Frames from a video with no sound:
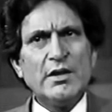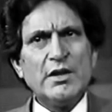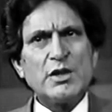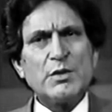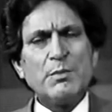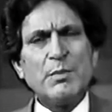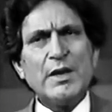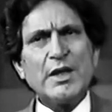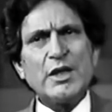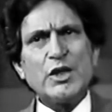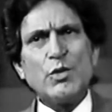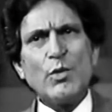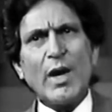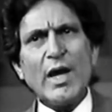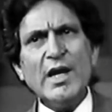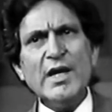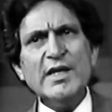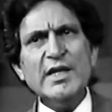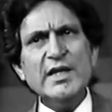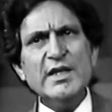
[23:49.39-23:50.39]

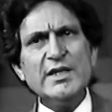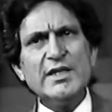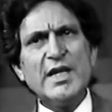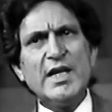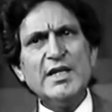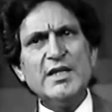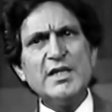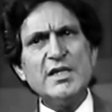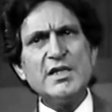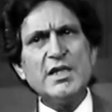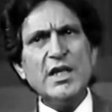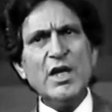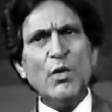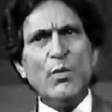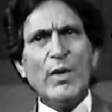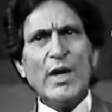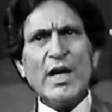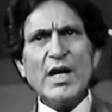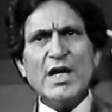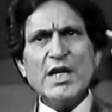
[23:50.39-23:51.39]
Spirituality changes the
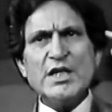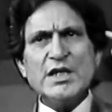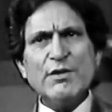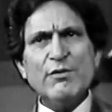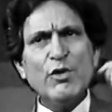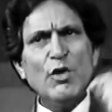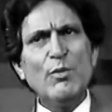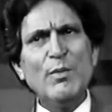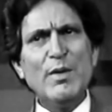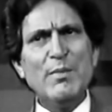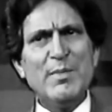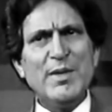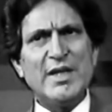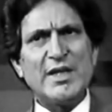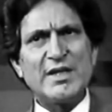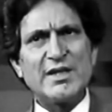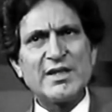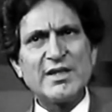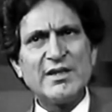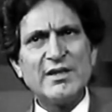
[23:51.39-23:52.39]
awareness of human
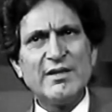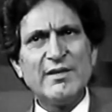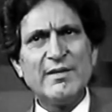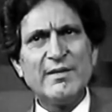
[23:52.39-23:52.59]
beings.